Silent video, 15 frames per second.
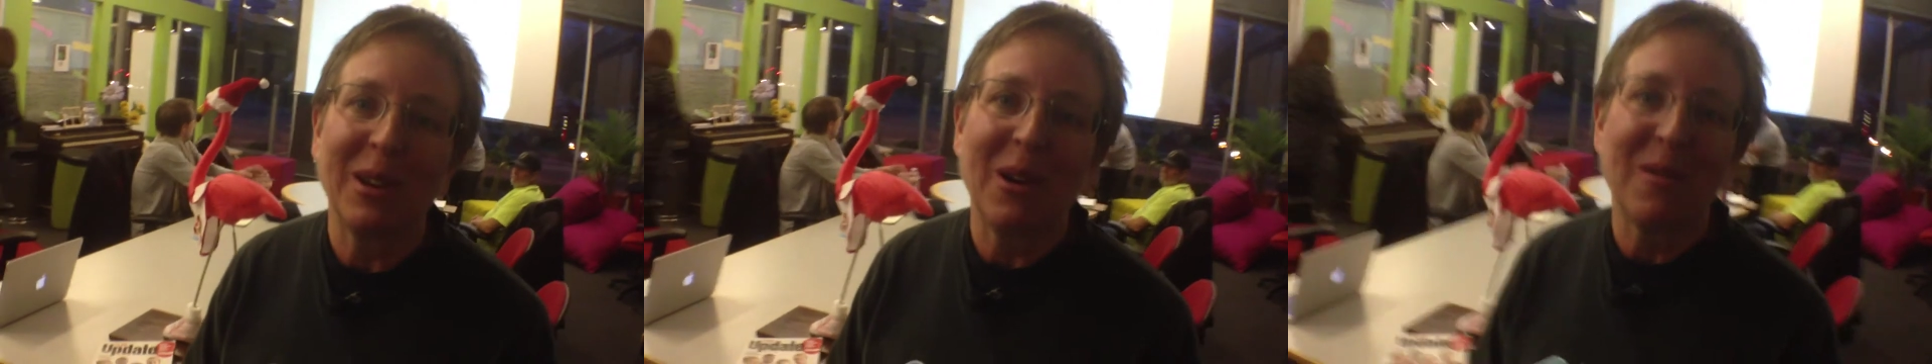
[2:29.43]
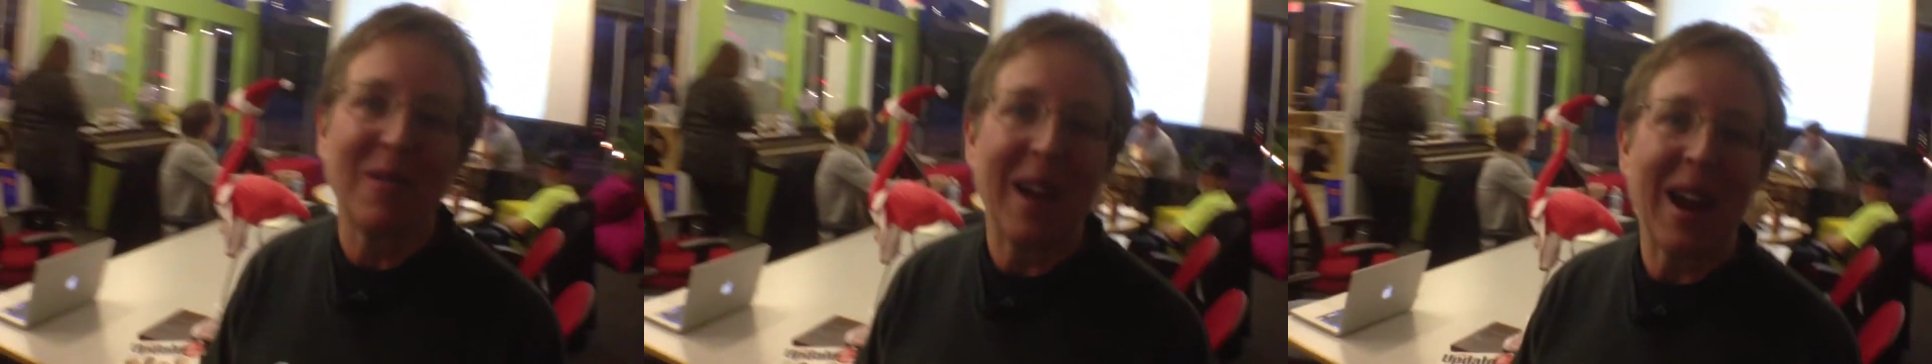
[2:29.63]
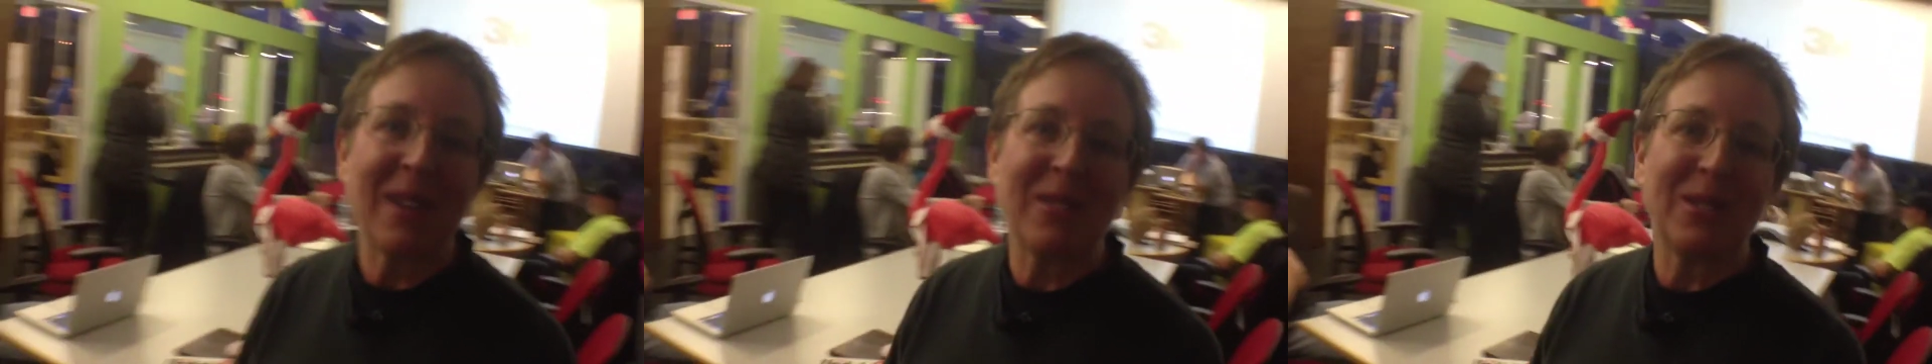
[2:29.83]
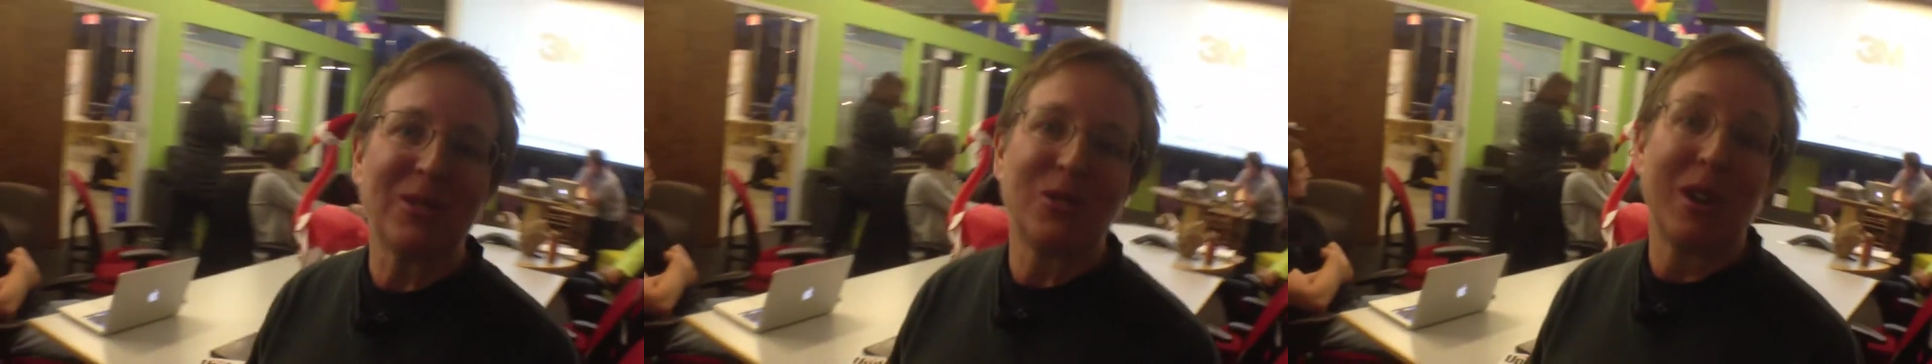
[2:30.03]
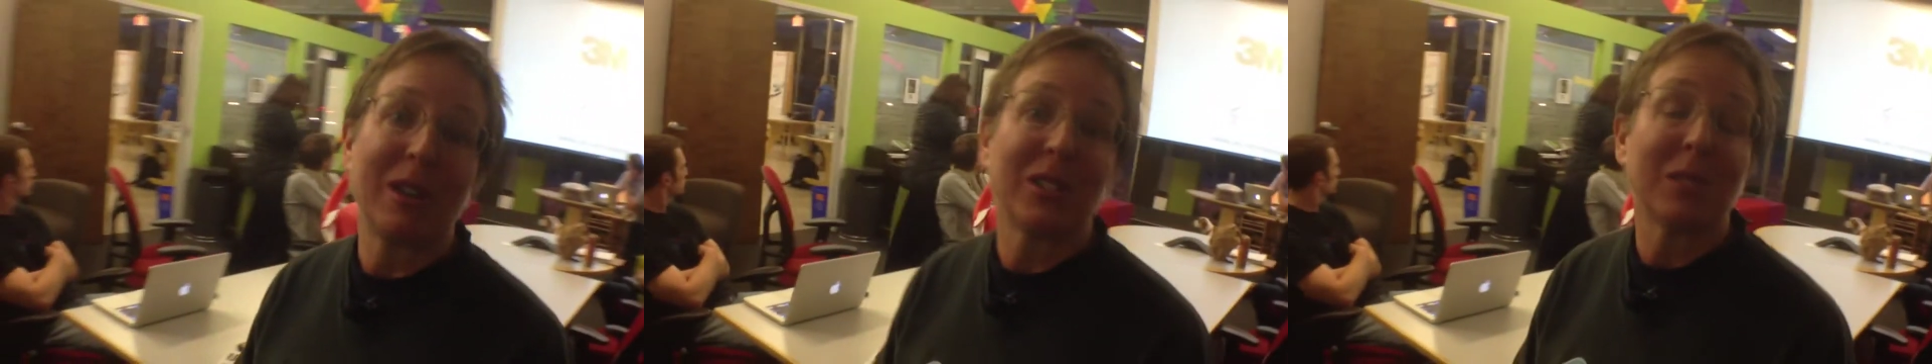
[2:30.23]
go viral,
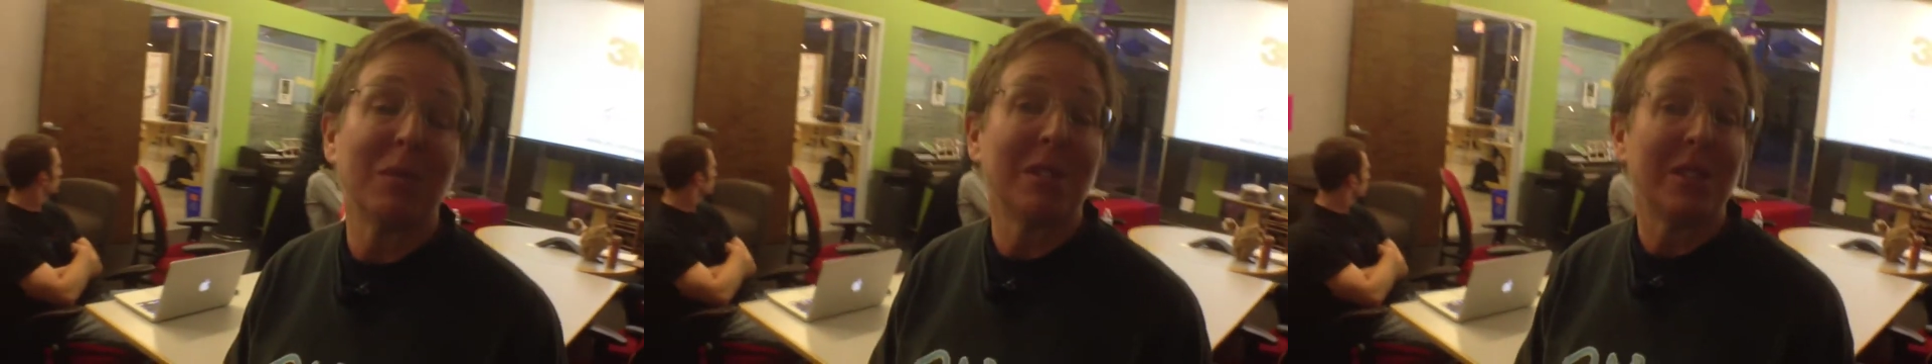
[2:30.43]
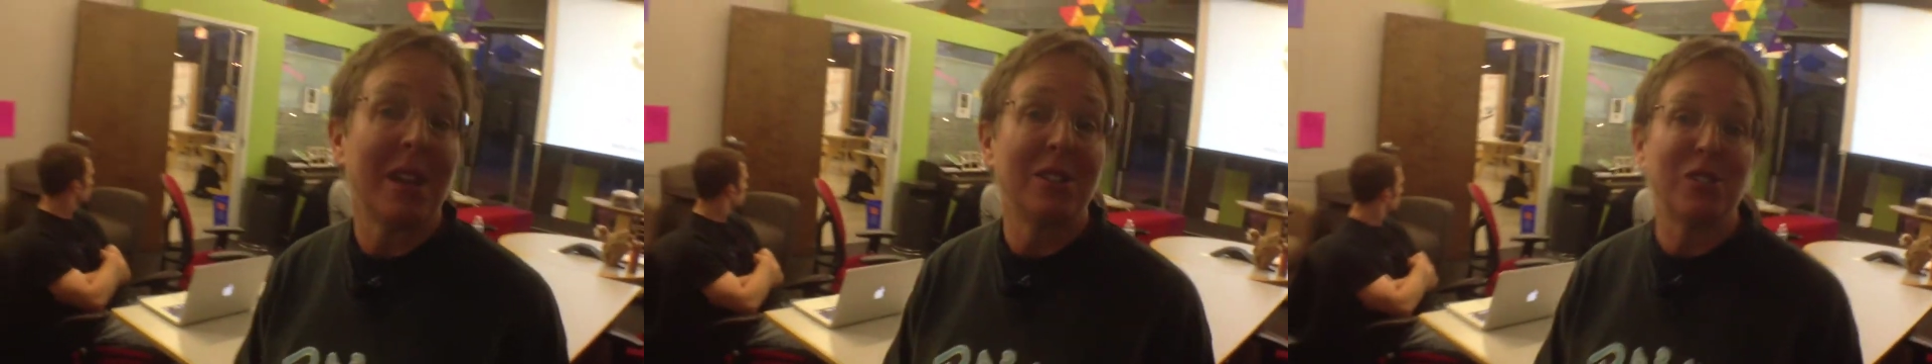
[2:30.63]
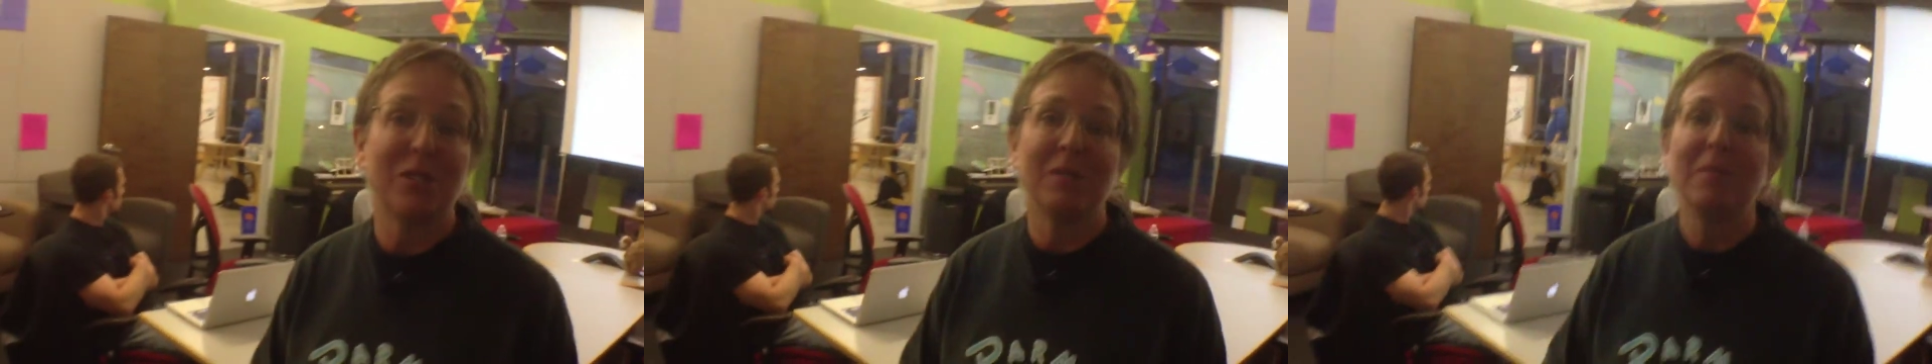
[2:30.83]
draw some attention,